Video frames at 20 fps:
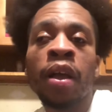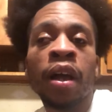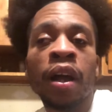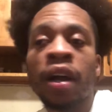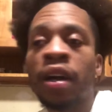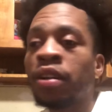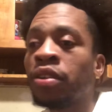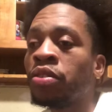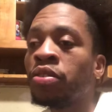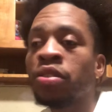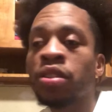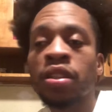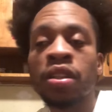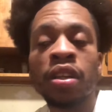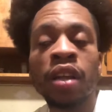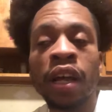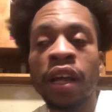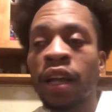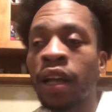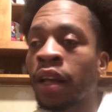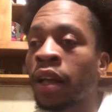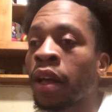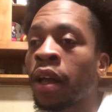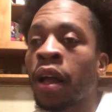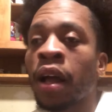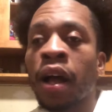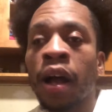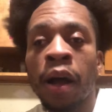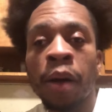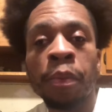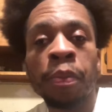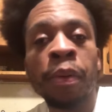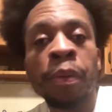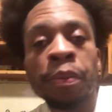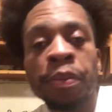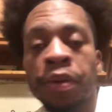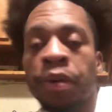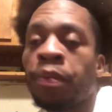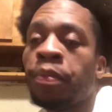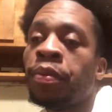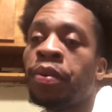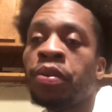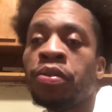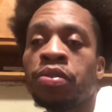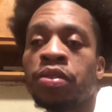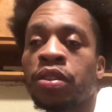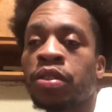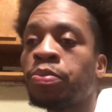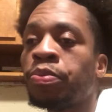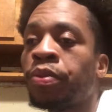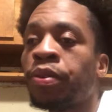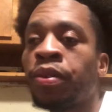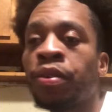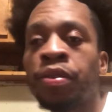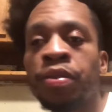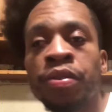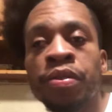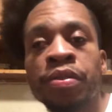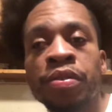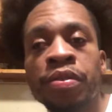I used to like I be your music, bro.